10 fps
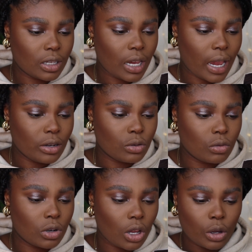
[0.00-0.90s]

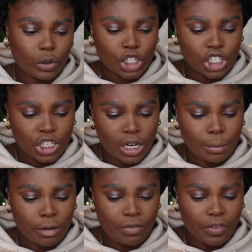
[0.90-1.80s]
Candleglow Sheer
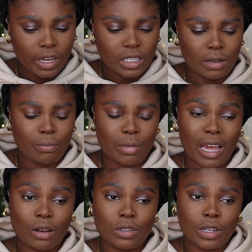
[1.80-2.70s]
Perfecting
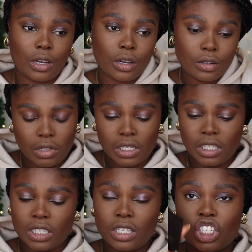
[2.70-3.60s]
Powder. This
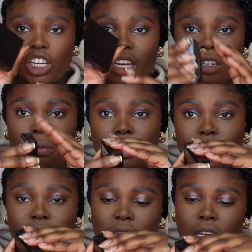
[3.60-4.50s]
is in the shade number
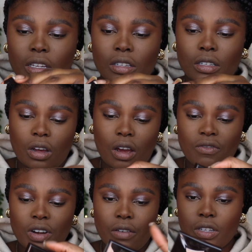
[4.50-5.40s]
6. I've
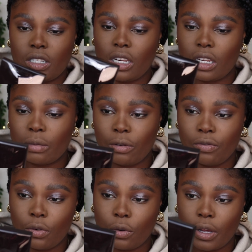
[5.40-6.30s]
never seen this
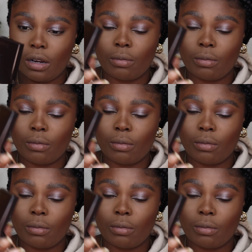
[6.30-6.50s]
before in